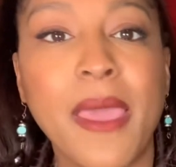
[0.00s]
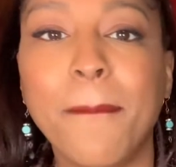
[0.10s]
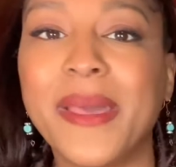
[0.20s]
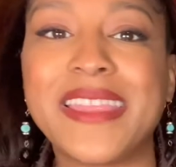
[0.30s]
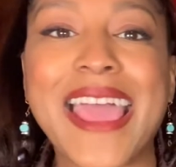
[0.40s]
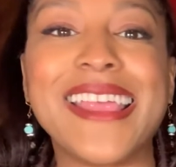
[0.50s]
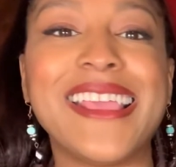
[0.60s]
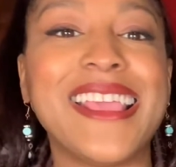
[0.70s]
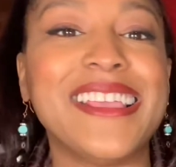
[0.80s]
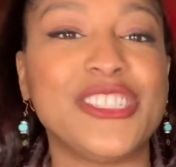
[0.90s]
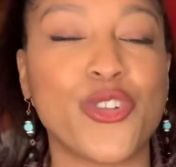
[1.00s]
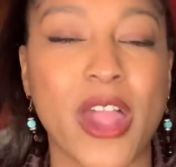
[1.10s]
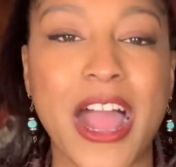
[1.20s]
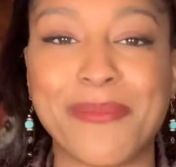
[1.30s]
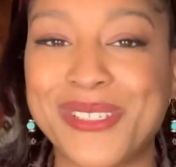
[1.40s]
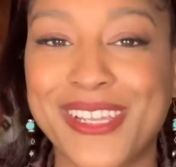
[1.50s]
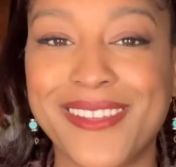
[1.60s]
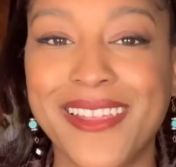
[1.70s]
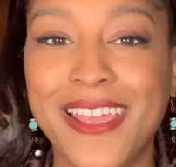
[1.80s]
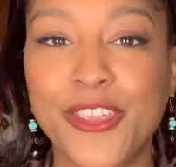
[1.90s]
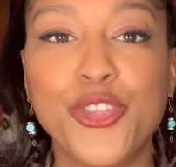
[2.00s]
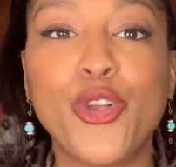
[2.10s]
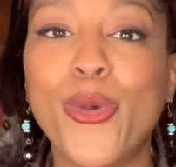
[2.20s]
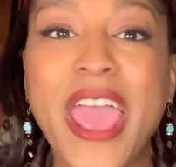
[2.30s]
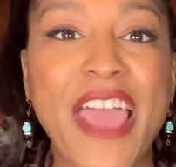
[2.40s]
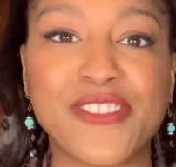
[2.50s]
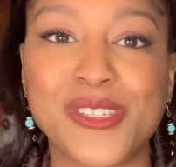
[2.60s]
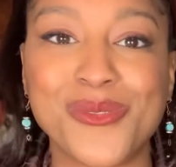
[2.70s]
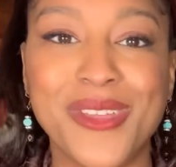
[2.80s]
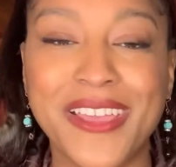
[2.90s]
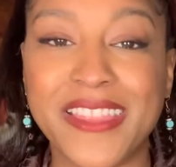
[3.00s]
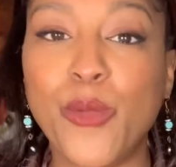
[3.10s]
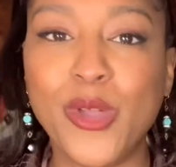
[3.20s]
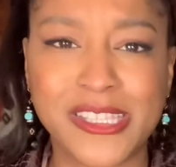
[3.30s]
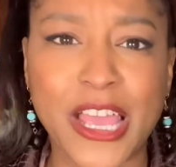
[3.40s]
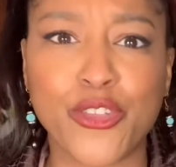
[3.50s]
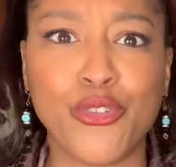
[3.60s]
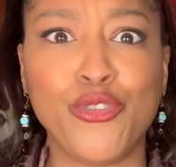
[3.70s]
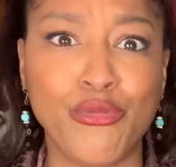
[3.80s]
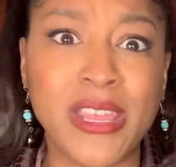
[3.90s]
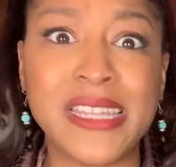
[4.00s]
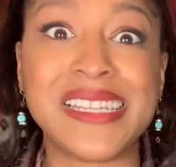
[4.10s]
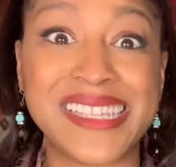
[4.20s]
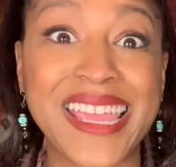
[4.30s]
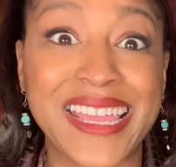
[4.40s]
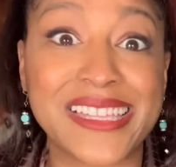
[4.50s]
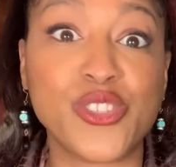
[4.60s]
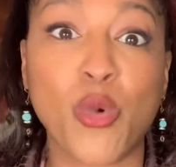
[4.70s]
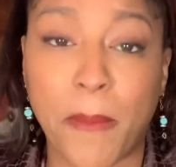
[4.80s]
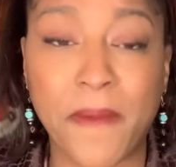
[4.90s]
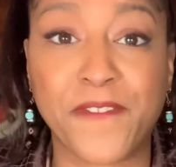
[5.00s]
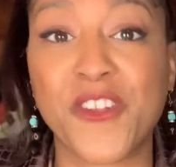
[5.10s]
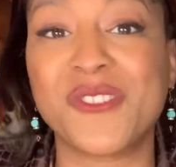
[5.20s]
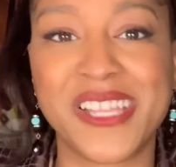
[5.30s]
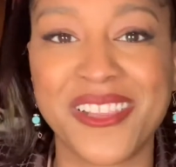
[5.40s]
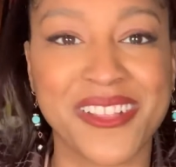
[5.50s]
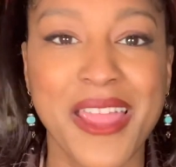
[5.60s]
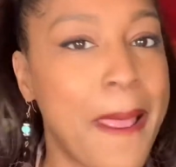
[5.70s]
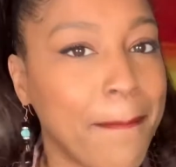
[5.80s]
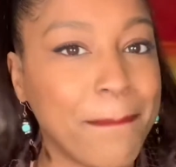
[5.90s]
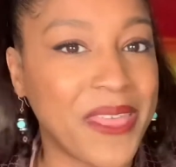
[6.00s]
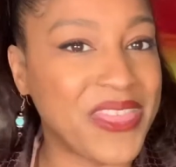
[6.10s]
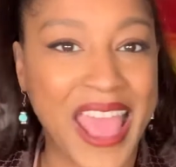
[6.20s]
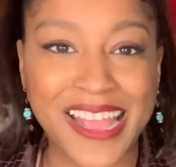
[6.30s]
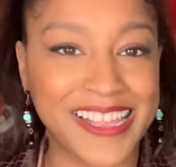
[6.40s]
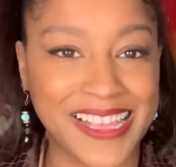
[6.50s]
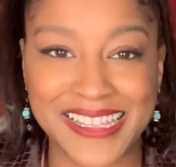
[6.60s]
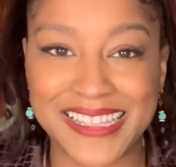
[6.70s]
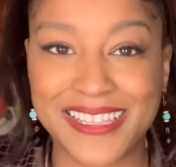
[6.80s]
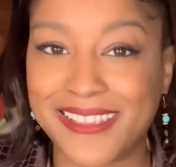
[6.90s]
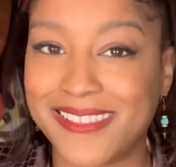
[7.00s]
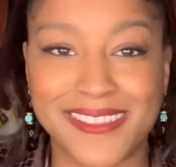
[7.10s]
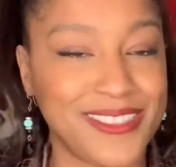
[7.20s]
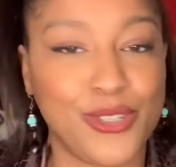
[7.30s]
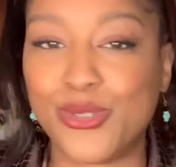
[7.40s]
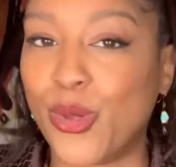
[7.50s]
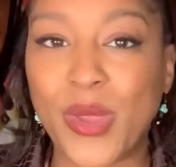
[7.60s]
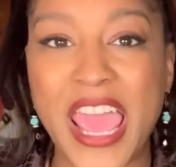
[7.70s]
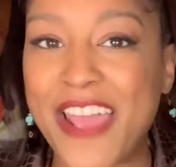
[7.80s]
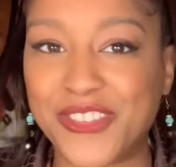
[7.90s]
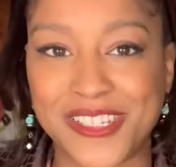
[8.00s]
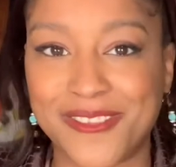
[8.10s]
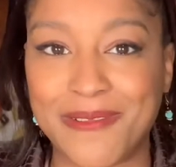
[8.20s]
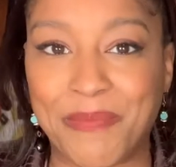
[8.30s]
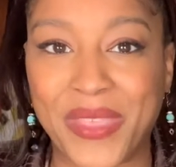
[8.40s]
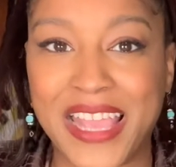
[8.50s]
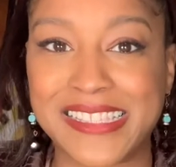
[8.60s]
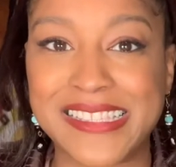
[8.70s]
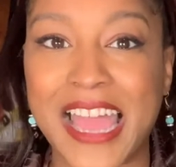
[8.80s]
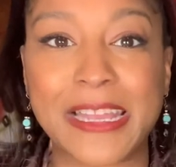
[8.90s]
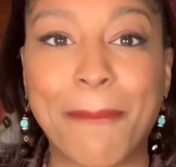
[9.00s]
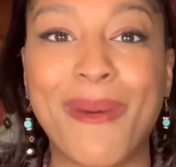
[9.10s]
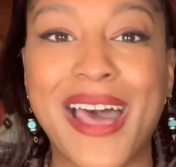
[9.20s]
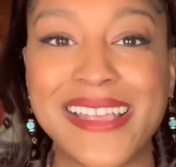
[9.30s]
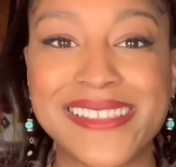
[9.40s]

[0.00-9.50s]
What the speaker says: But that is your option. You don't have to. They will tell you, you need to take it to our preferred dealer, but that you don't have to. It's not a must.